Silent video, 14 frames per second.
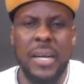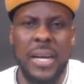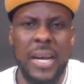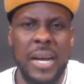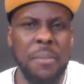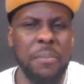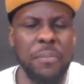
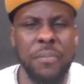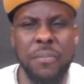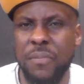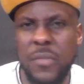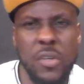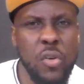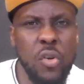
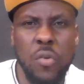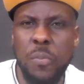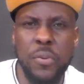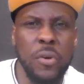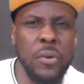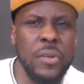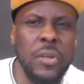
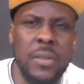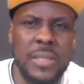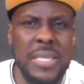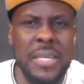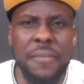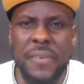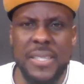
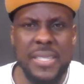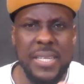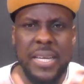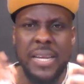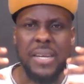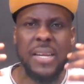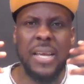
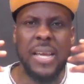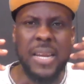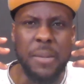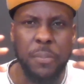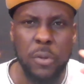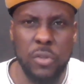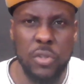productivity and
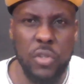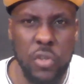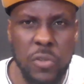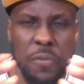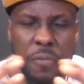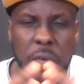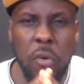the
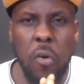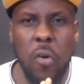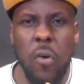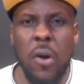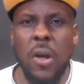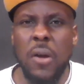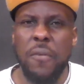pursuit
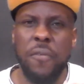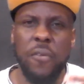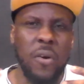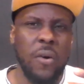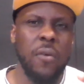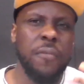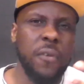for
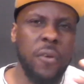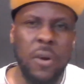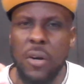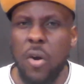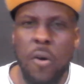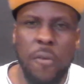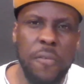a
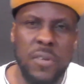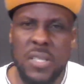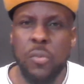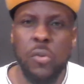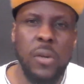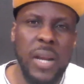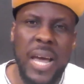
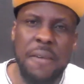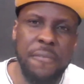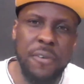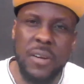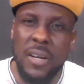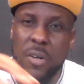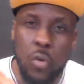comfortable life
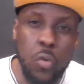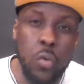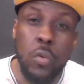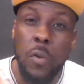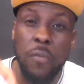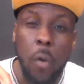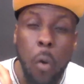for the
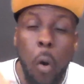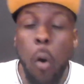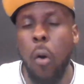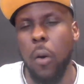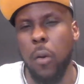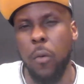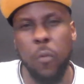good of
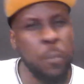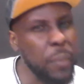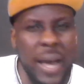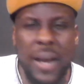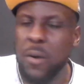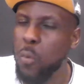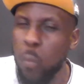all,
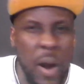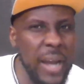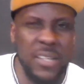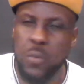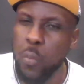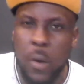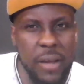black,
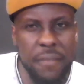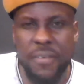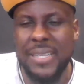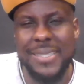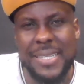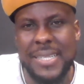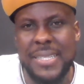white, whatever
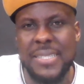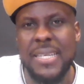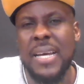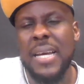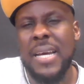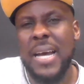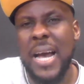it is,
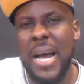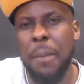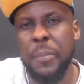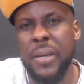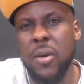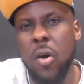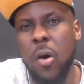
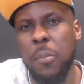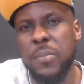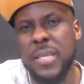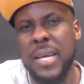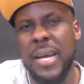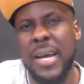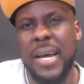becomes